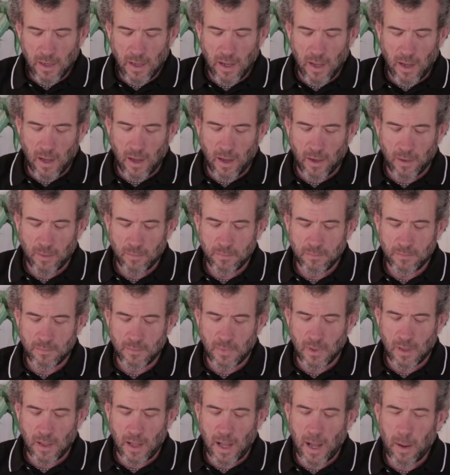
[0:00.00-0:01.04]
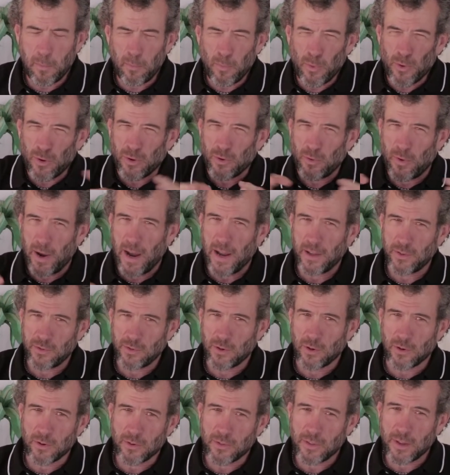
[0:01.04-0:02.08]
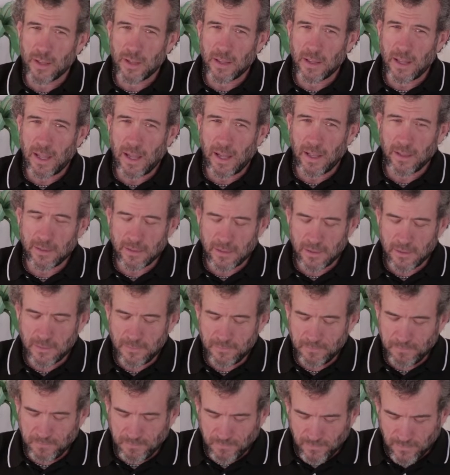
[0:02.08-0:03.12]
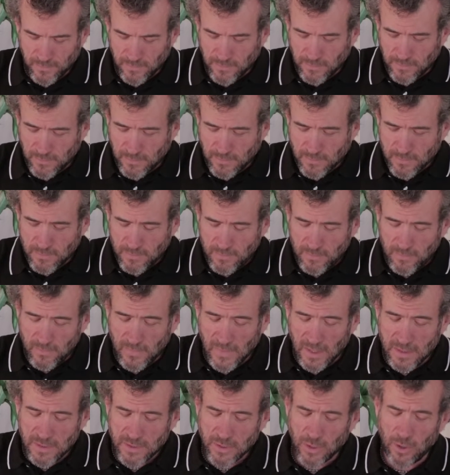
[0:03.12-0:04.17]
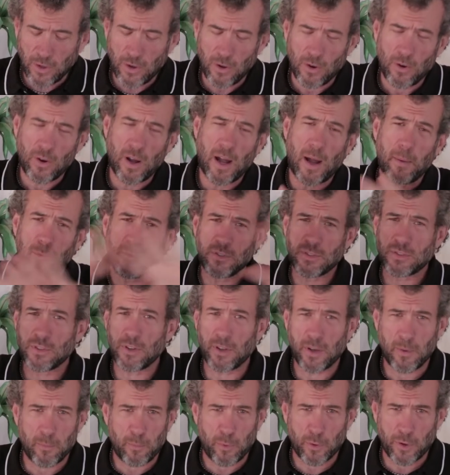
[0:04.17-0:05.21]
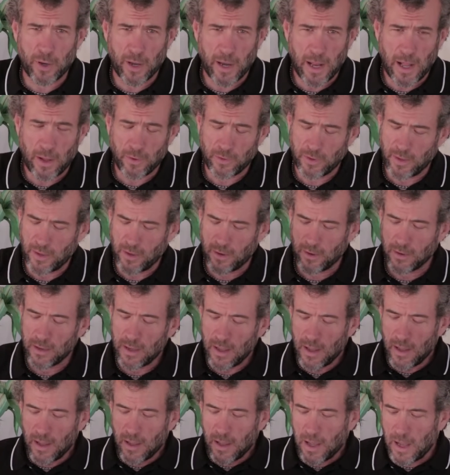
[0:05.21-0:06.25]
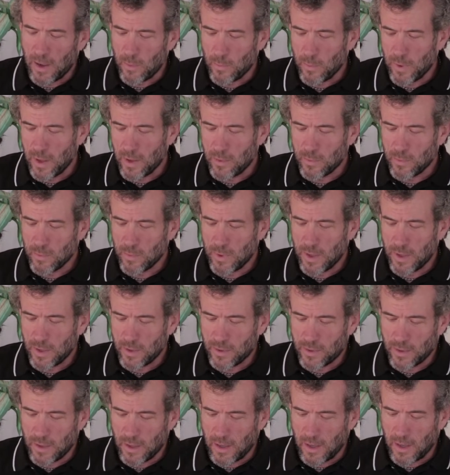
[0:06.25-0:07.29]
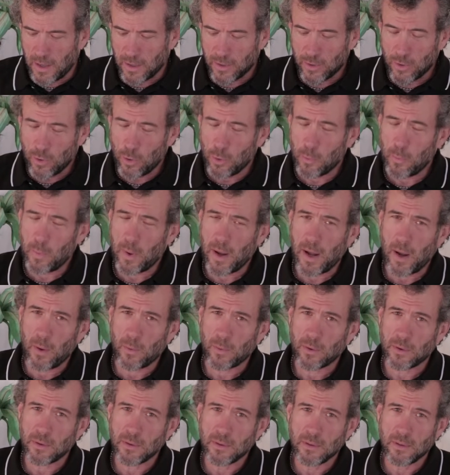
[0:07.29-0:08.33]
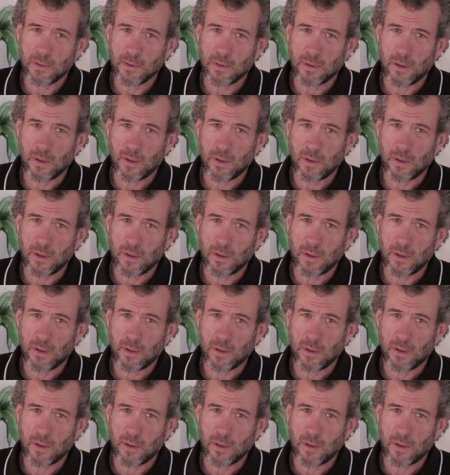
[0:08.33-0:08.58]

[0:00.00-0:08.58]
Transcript: I'm more granular than that, so I'm just going to put it out there. I went with Go Power.